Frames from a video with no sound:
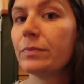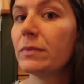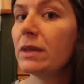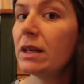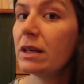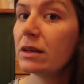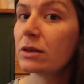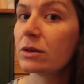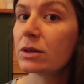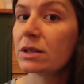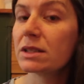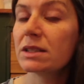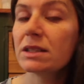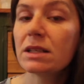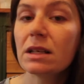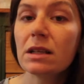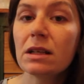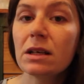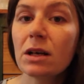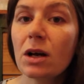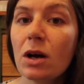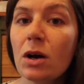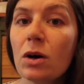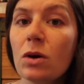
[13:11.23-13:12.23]
either a
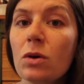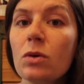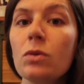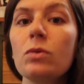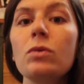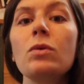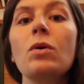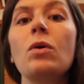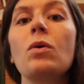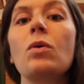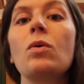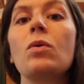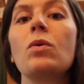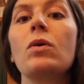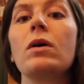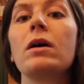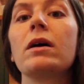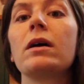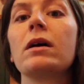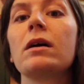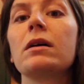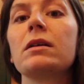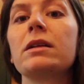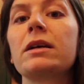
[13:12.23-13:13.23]
silicone
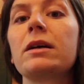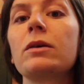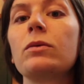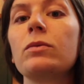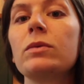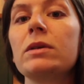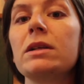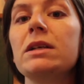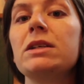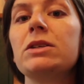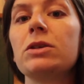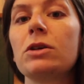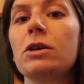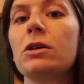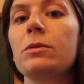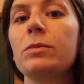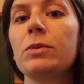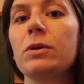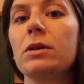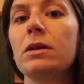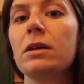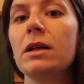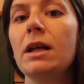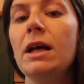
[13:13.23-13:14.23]
or like a really
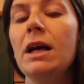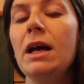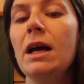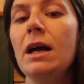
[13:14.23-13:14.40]
durable